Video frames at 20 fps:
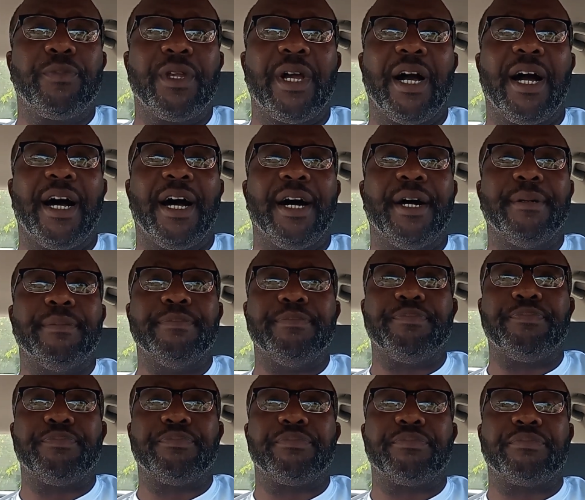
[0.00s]
4th,
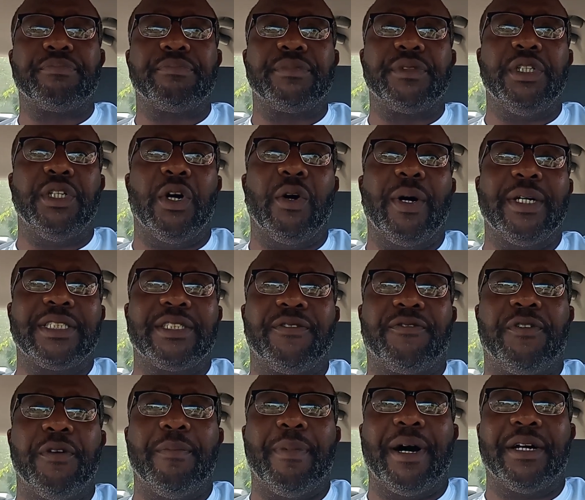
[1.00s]
as the
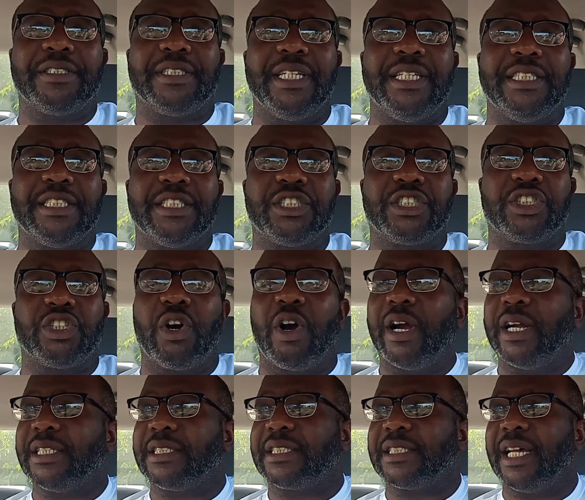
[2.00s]
football season
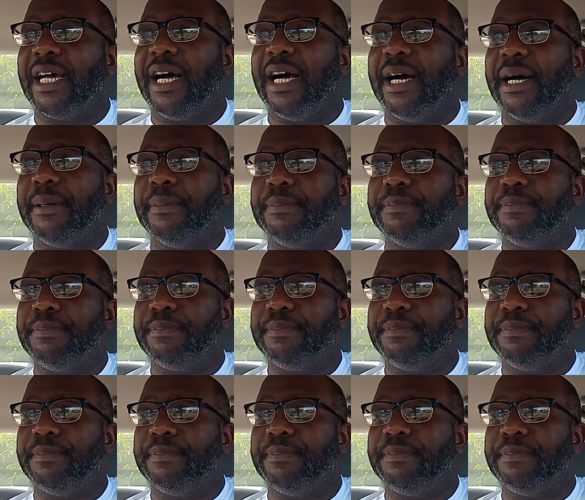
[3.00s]
starts. Or